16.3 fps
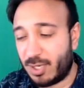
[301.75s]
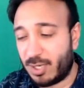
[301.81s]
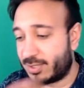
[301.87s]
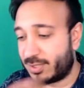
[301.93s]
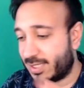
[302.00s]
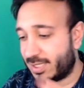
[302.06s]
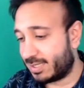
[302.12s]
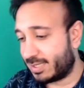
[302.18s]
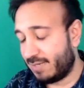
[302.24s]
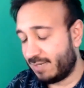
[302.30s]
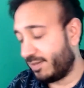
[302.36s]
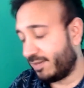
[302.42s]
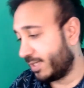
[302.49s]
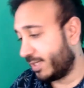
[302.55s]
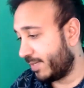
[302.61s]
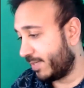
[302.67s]
protests and
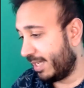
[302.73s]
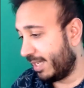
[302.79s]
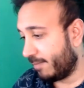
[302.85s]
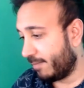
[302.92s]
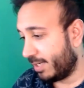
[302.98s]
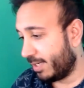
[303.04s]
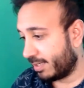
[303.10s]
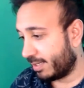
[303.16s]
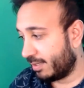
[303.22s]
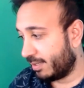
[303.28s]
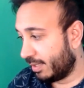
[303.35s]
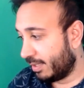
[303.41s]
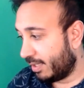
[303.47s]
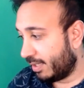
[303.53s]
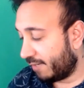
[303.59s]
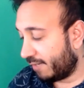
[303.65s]
everything's been happening,
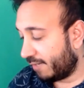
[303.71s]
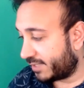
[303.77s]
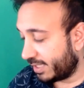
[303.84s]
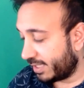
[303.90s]
I've